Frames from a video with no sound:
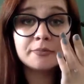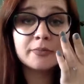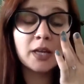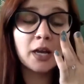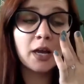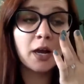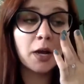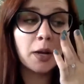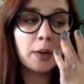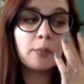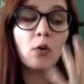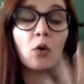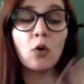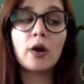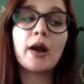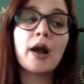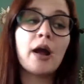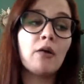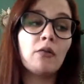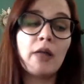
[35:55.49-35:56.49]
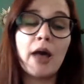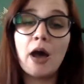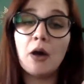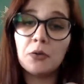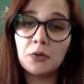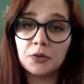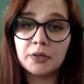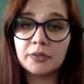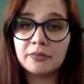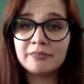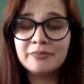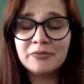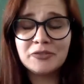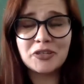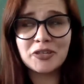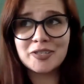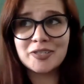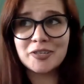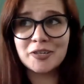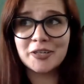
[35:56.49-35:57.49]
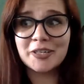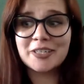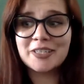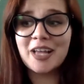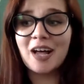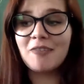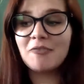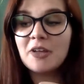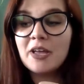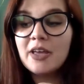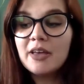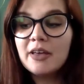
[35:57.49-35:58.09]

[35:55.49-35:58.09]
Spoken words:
or out loud or just to yourself,